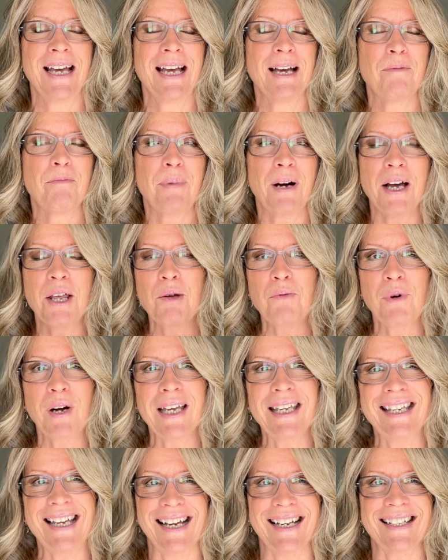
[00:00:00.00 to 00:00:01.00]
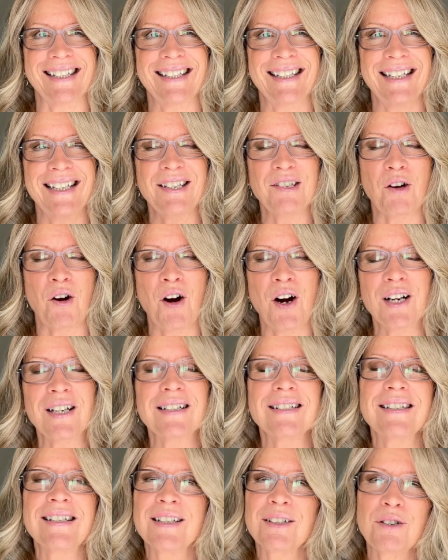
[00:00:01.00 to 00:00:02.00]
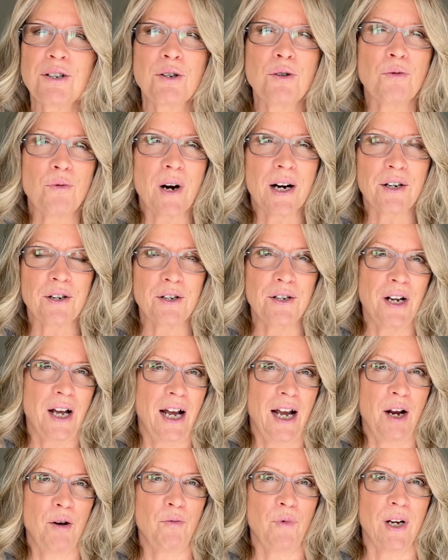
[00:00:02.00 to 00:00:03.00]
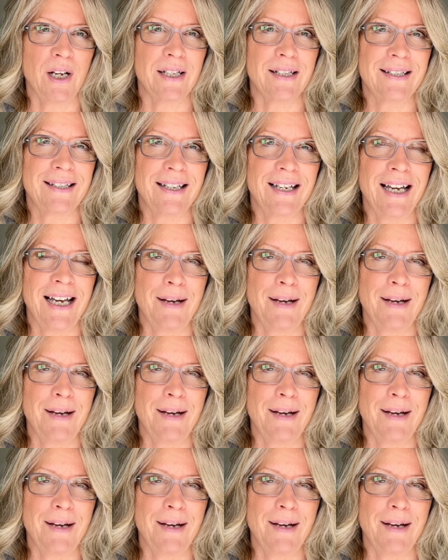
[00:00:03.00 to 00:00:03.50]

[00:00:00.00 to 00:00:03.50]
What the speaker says: By the way, yes, these are considered record high rents.